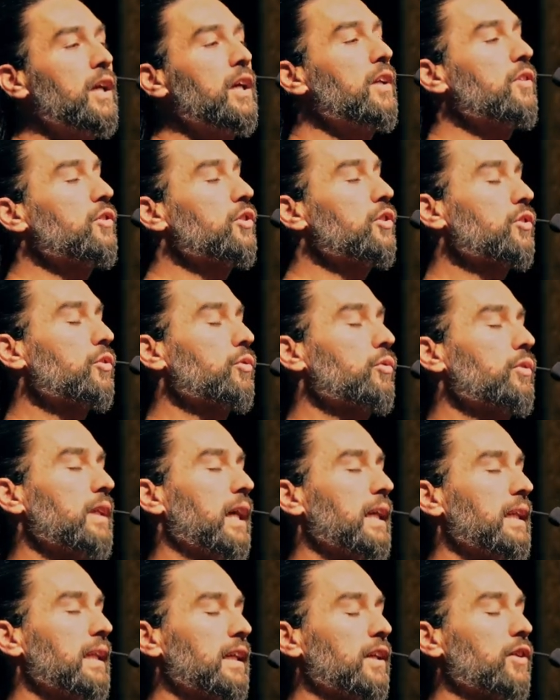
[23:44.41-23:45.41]
just
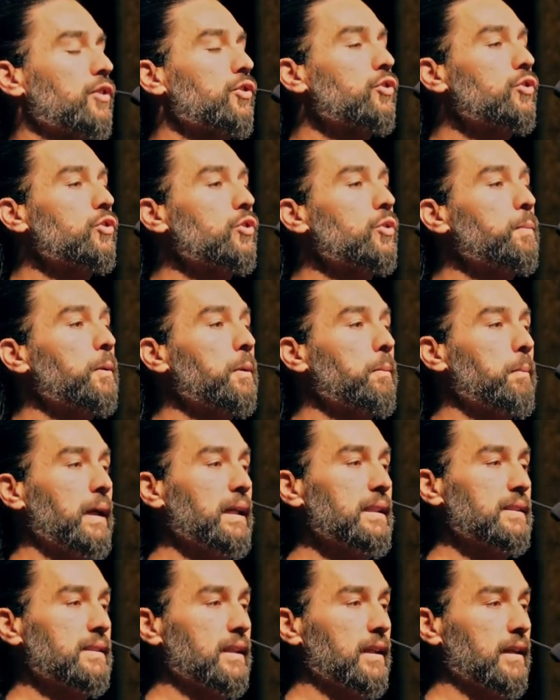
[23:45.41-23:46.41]
create like a super
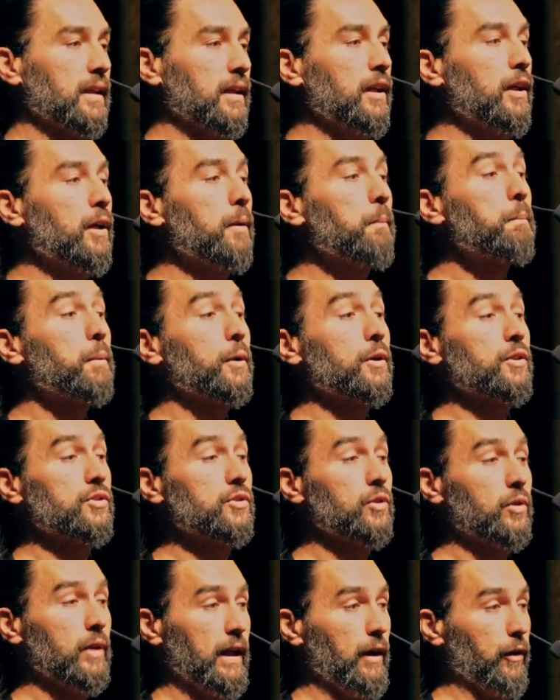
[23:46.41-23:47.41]
basic
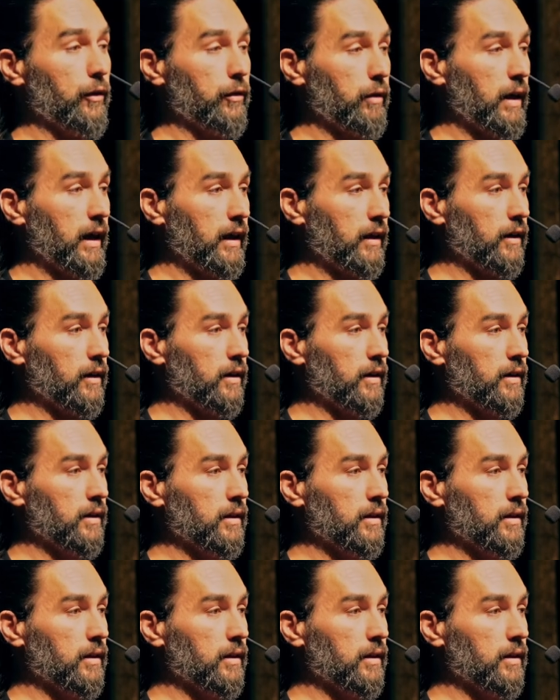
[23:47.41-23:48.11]
personal health record.